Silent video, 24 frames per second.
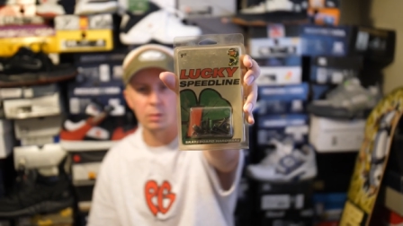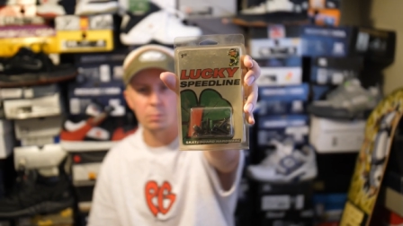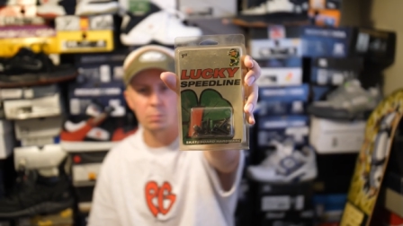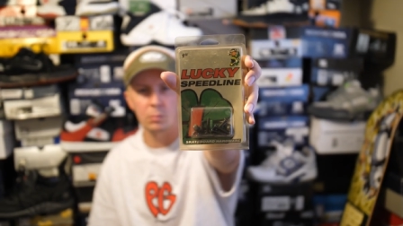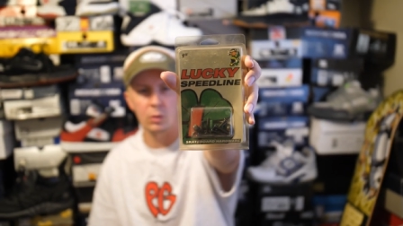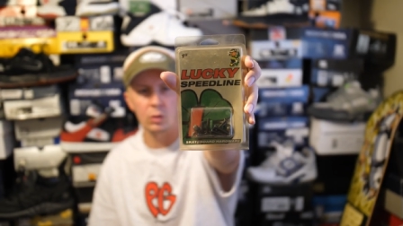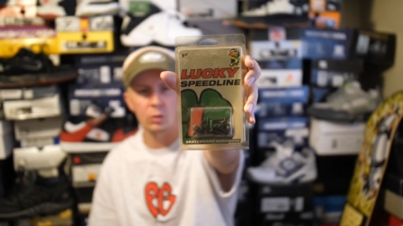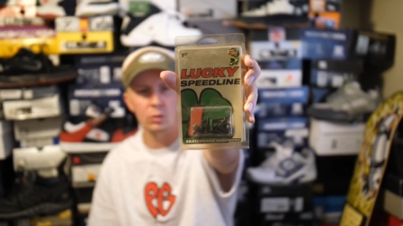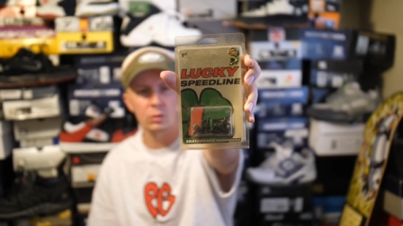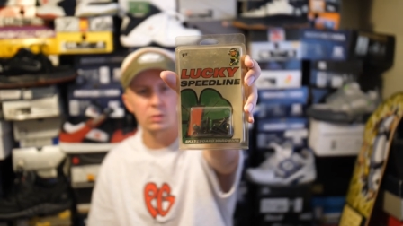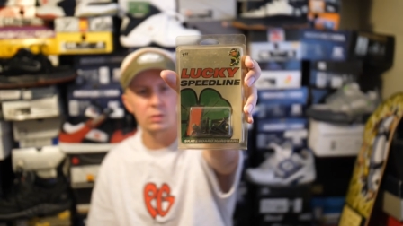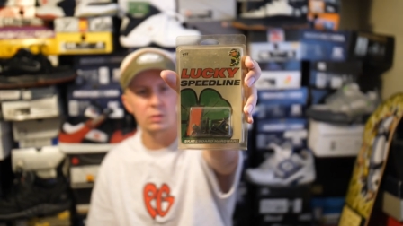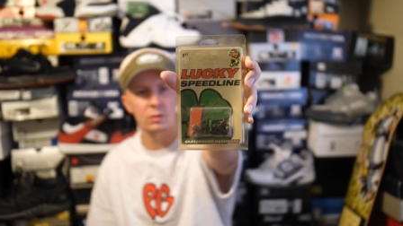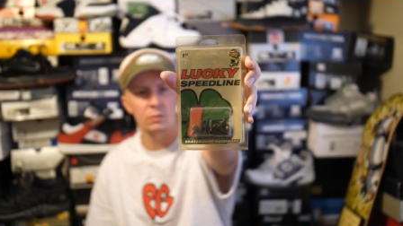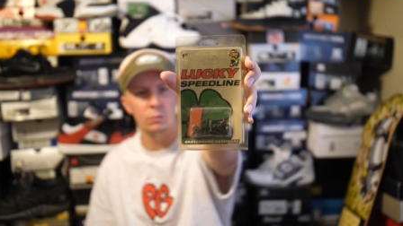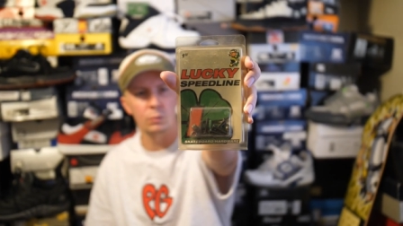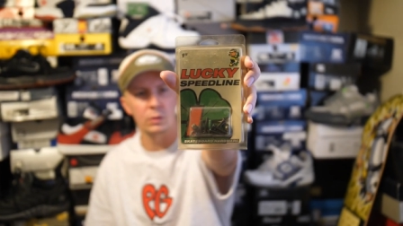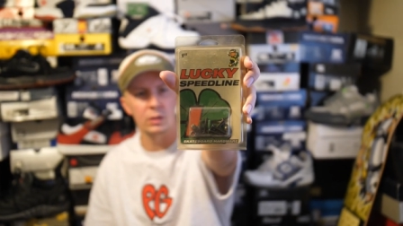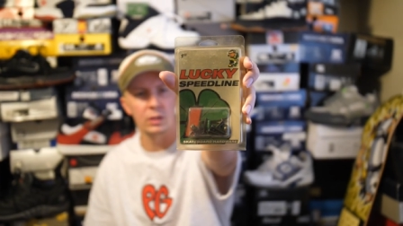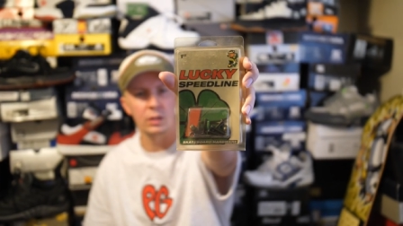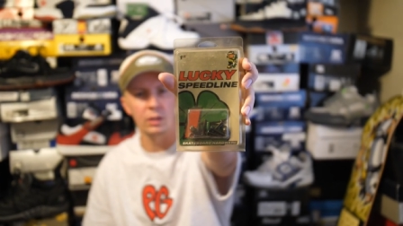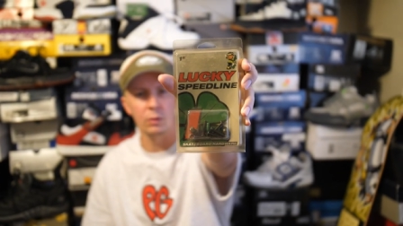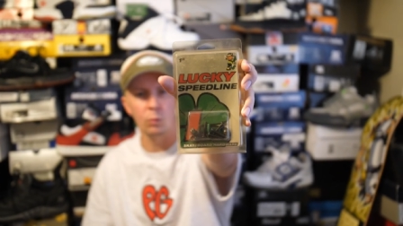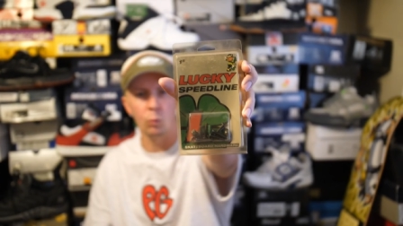bolts
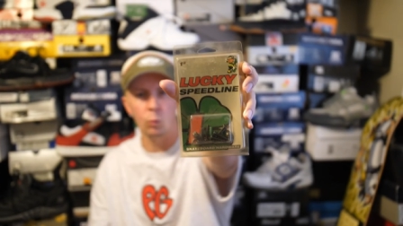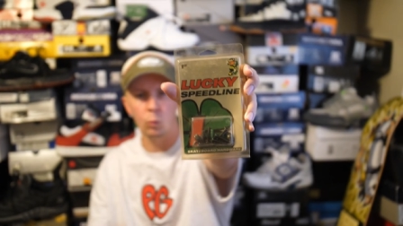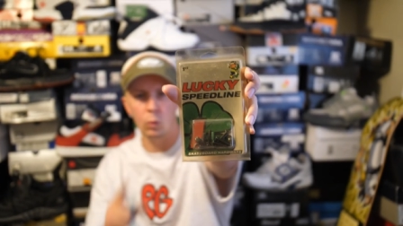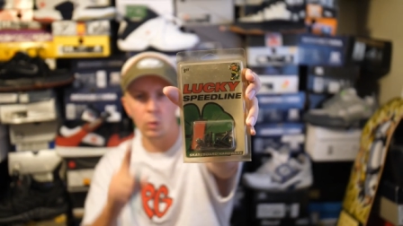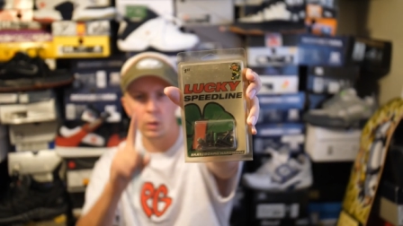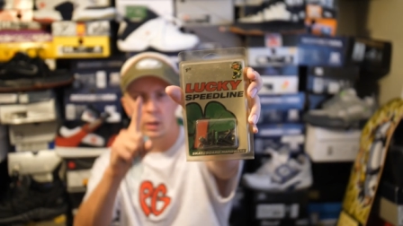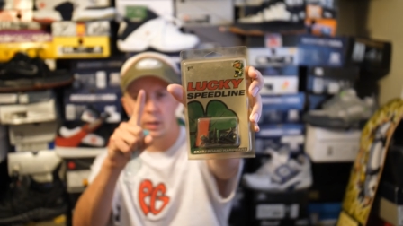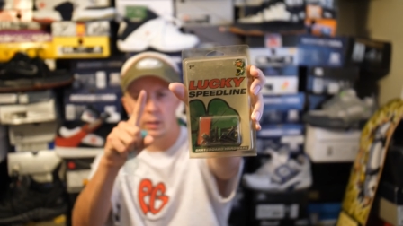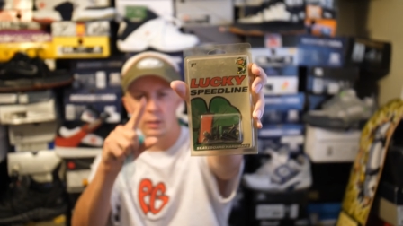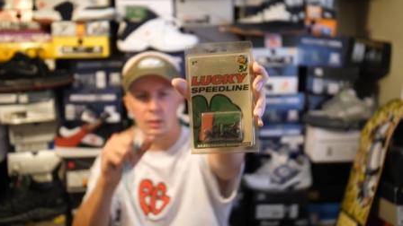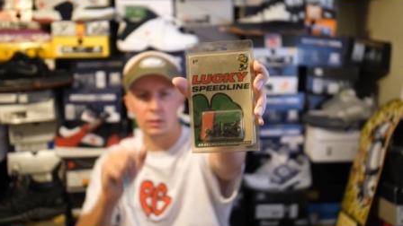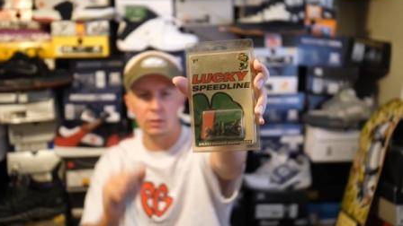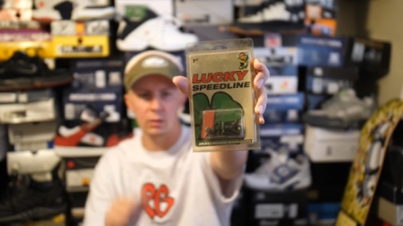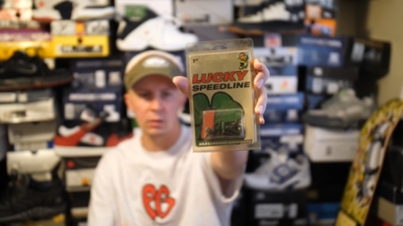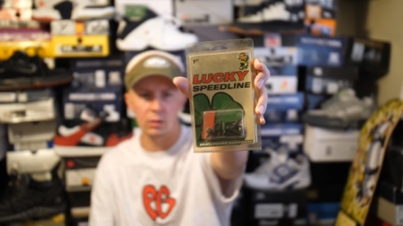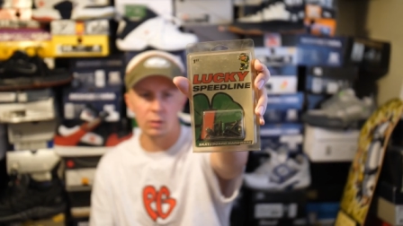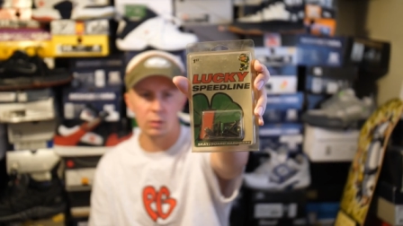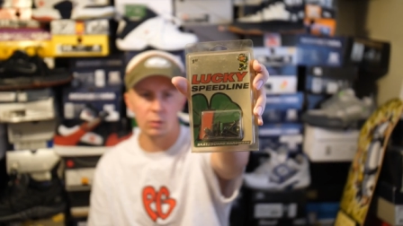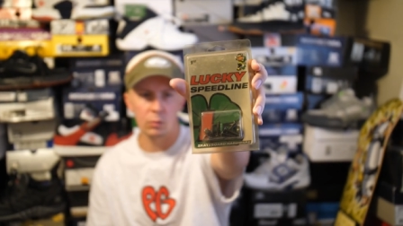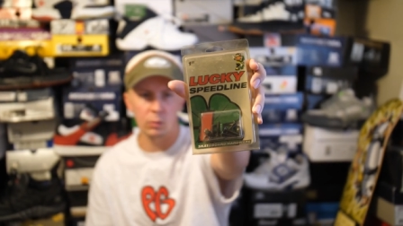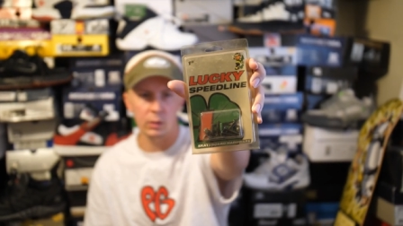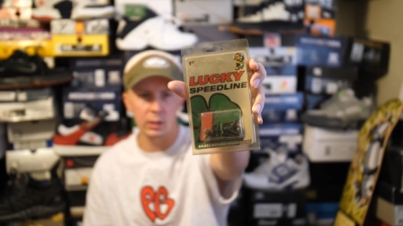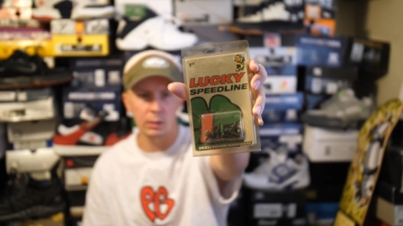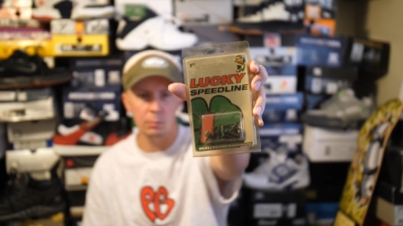with the one
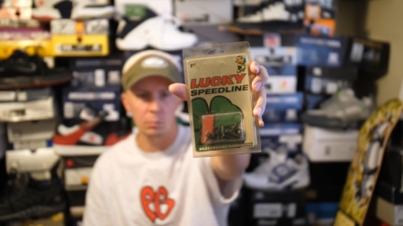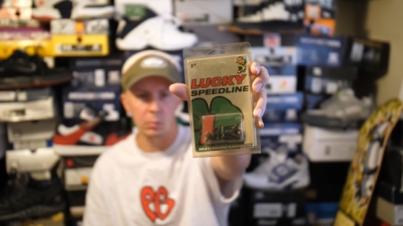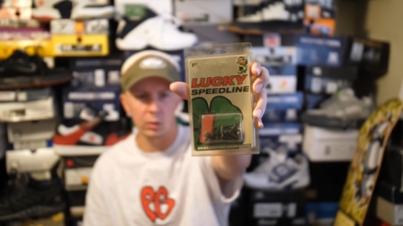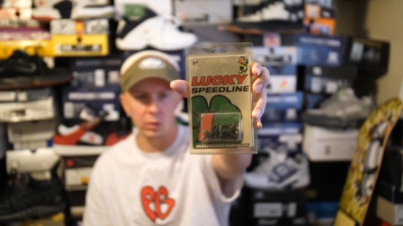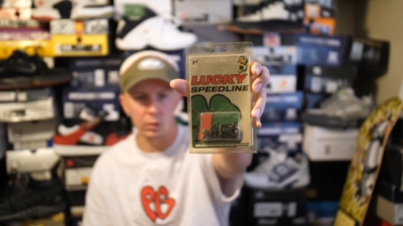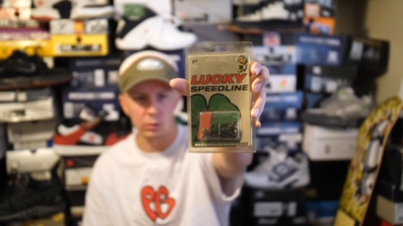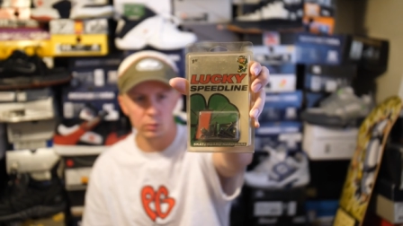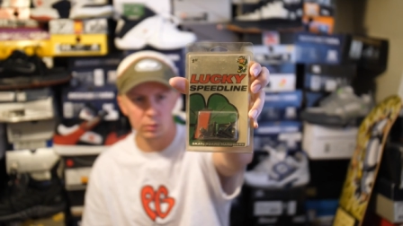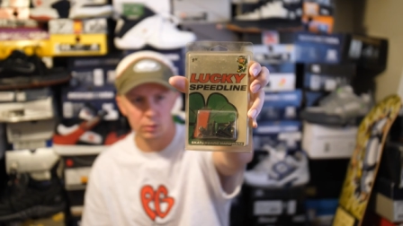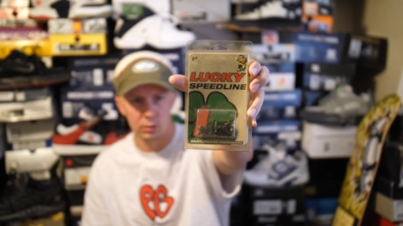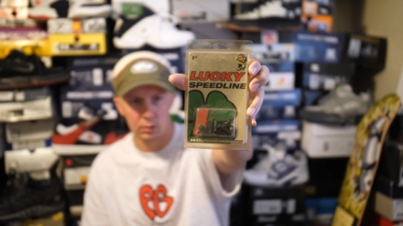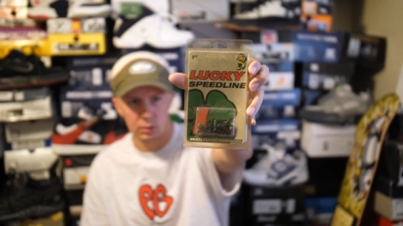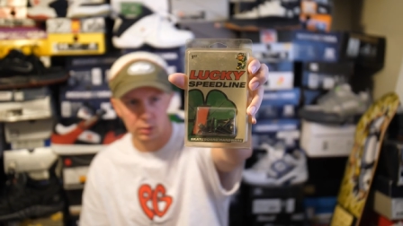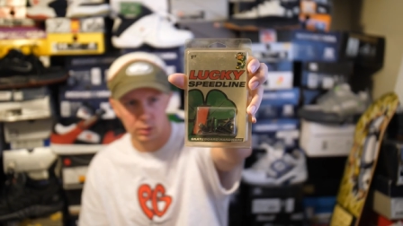green bolt.